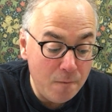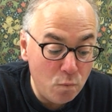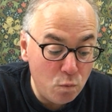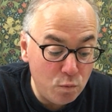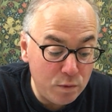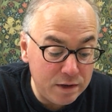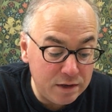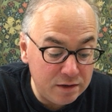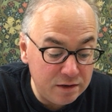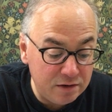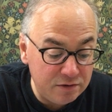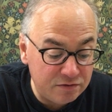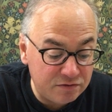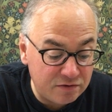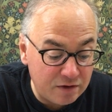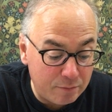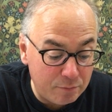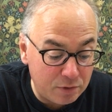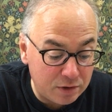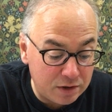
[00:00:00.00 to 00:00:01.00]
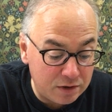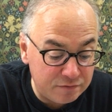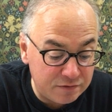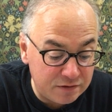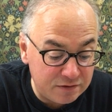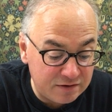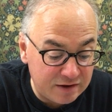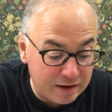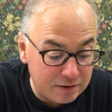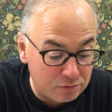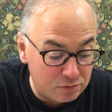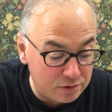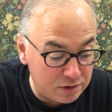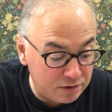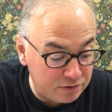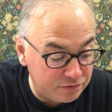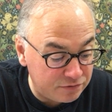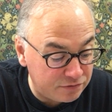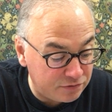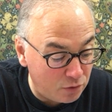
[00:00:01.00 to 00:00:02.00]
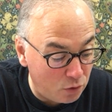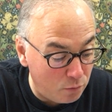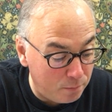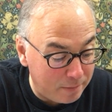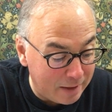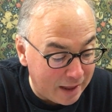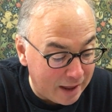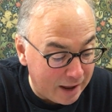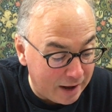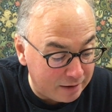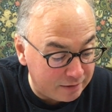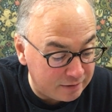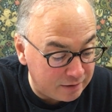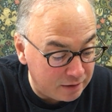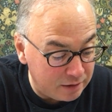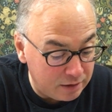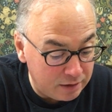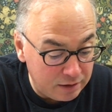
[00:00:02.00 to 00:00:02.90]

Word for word: We need someone of integrity so bad.